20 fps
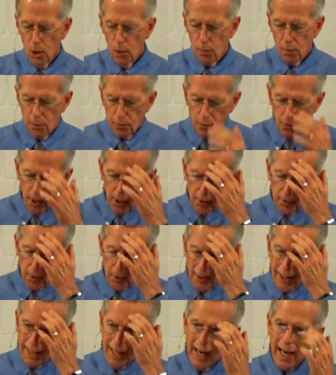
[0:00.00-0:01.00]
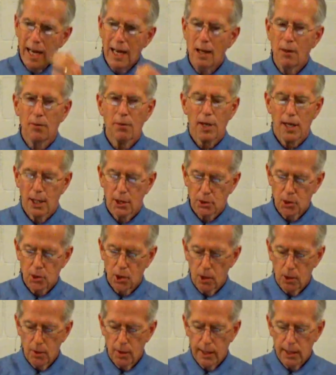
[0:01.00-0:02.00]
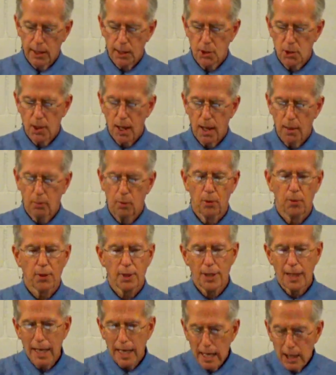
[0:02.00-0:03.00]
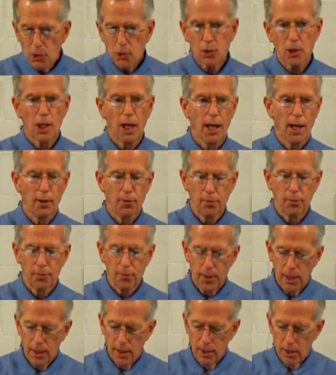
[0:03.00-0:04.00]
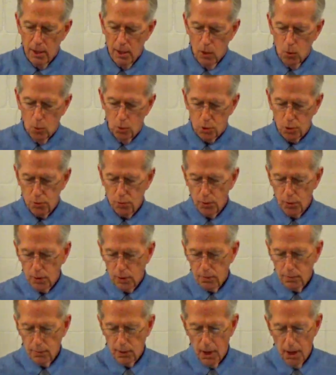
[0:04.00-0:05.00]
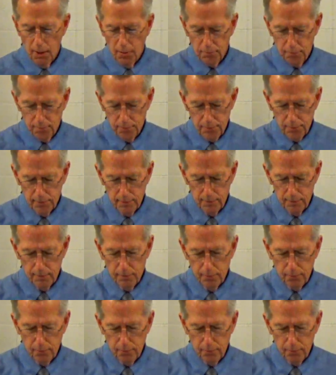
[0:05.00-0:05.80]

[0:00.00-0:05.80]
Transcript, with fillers: whom the Father gave as our great example, that his life was full of love,